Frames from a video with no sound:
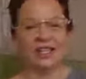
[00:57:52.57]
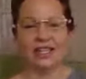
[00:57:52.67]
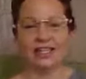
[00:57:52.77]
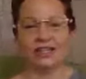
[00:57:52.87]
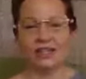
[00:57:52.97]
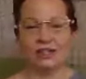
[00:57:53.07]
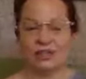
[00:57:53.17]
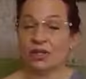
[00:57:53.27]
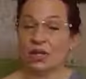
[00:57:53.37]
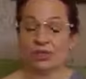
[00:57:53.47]
like,
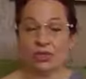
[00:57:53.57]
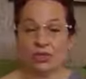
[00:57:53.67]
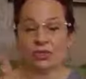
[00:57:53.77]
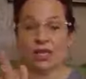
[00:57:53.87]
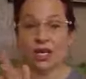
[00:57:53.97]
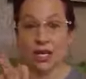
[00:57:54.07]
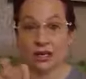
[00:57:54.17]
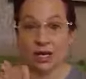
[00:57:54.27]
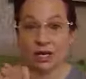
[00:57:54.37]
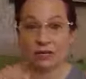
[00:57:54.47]
like we're just gonna get
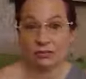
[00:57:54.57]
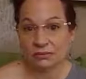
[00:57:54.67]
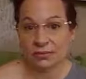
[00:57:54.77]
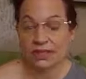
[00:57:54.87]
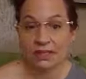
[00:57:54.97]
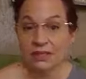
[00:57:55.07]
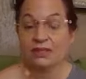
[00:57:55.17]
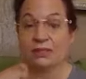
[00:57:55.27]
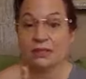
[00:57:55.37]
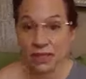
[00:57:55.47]
there. Like, let's
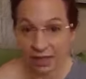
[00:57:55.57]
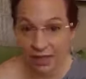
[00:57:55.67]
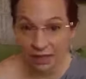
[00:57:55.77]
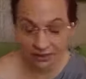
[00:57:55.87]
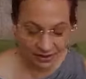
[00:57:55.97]
just get there.